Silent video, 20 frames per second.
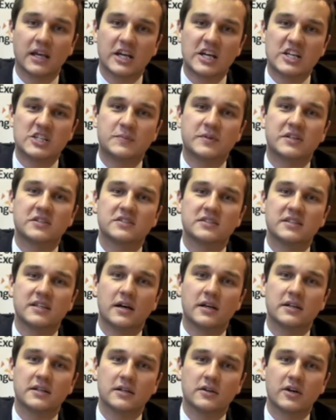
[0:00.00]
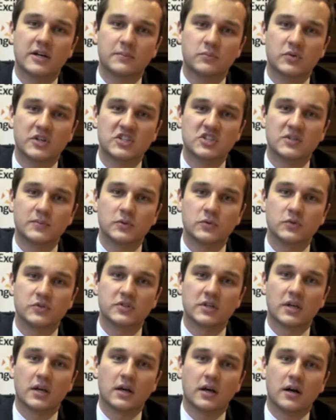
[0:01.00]
is because the underlying
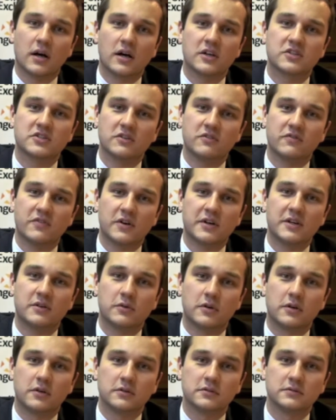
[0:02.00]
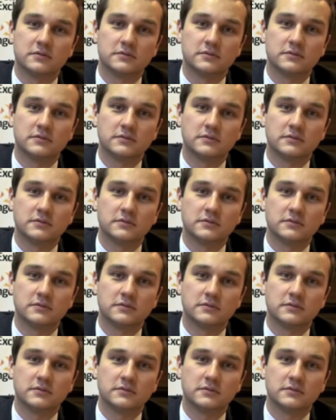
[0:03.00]
principles are so very wrong.